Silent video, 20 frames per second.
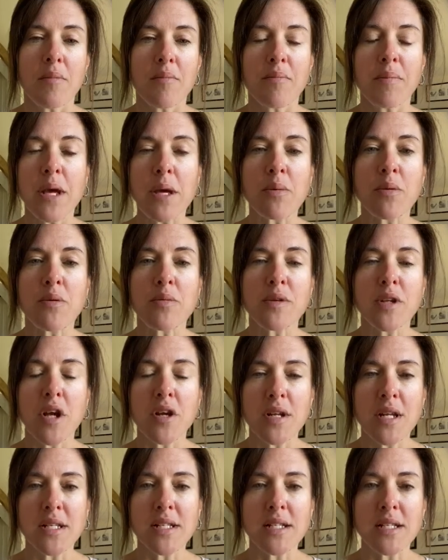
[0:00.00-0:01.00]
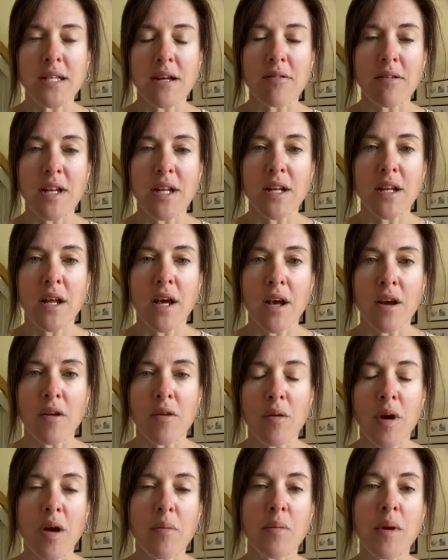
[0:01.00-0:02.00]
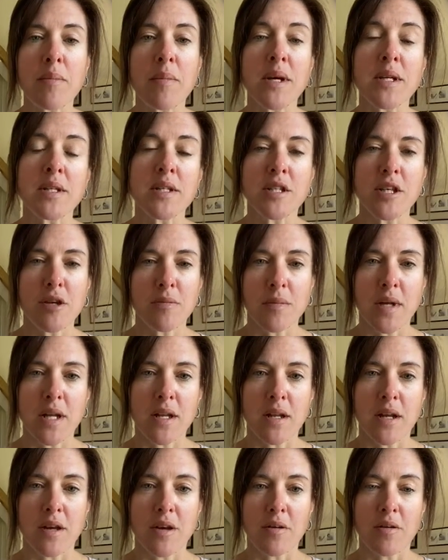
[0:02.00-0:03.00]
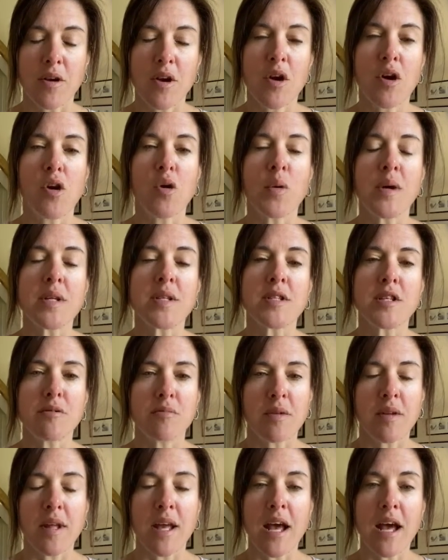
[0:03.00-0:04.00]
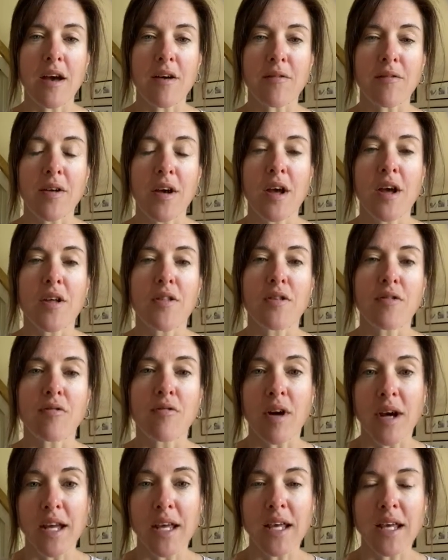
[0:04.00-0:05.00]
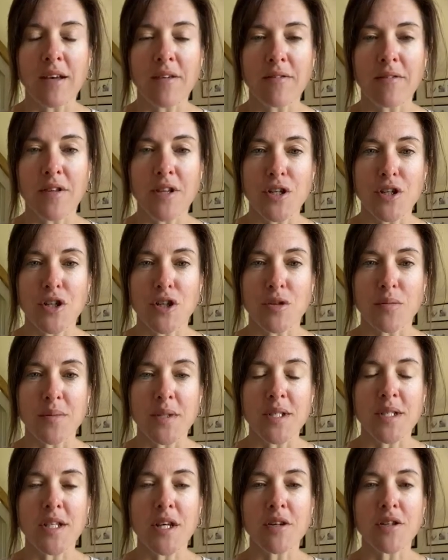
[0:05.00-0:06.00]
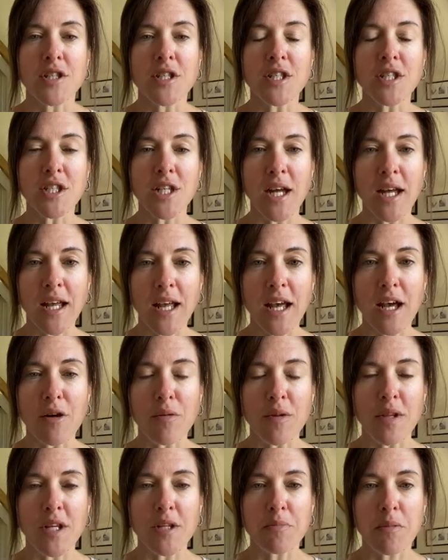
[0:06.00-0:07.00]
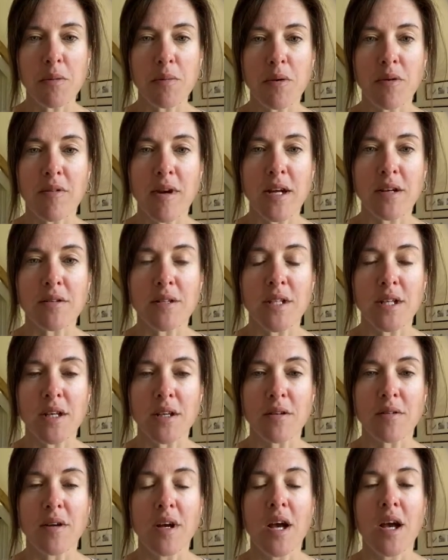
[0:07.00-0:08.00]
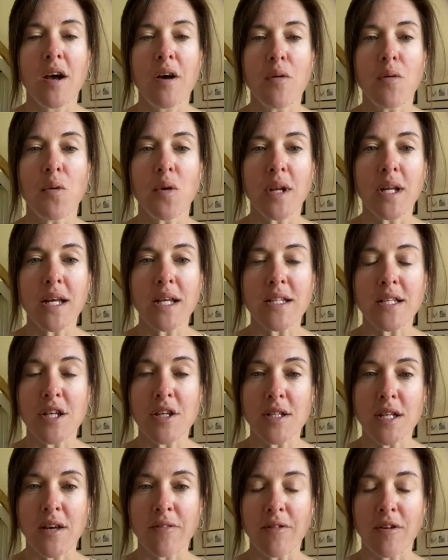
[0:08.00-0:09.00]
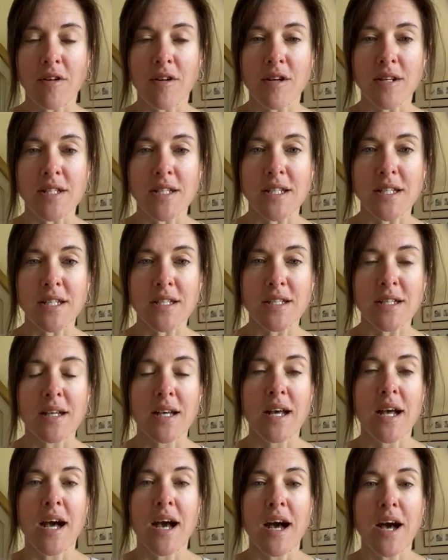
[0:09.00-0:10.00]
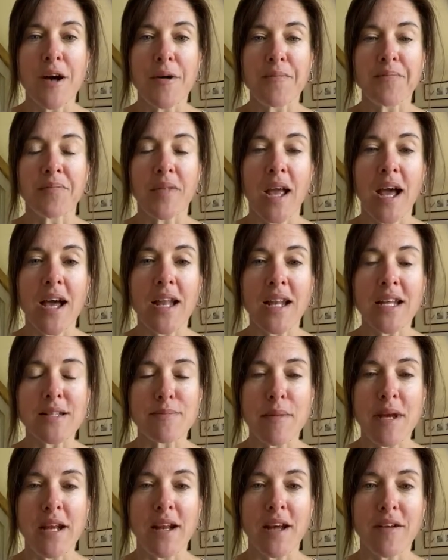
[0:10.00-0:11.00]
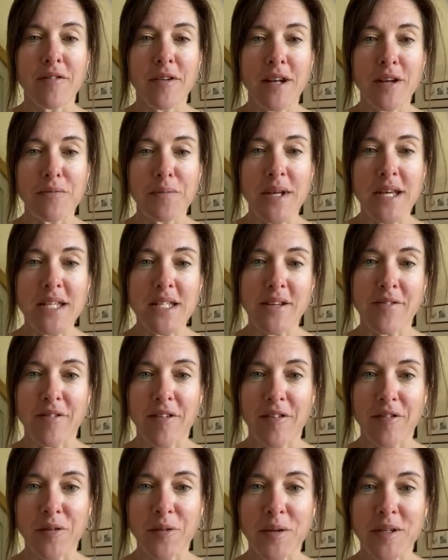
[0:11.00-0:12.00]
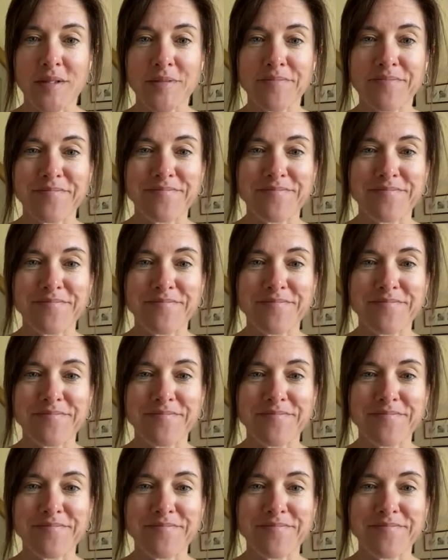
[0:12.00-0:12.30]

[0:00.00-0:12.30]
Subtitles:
people don't necessarily know, and we might assume they know, or we assume that they have the right kit for the job. So just check out with those people around you what it is that you take for granted, and let's make life a little bit easier for everyone.